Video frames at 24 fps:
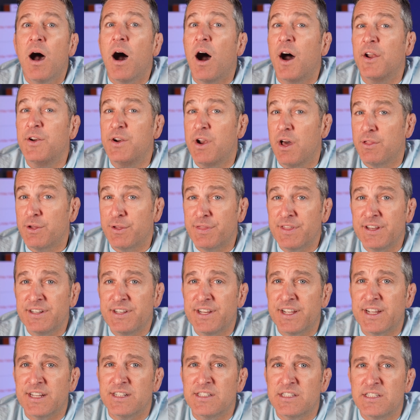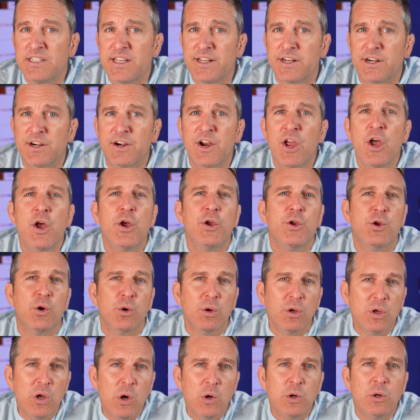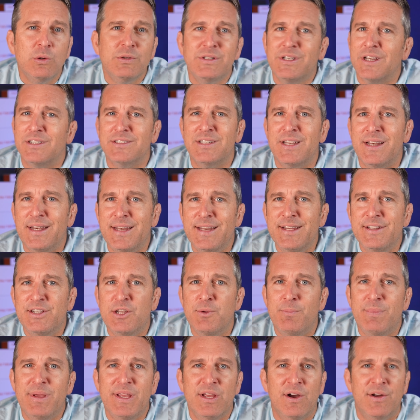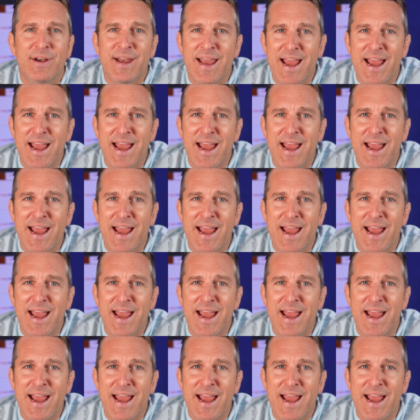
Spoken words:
Another thing to consider, your logo doesn't need to be on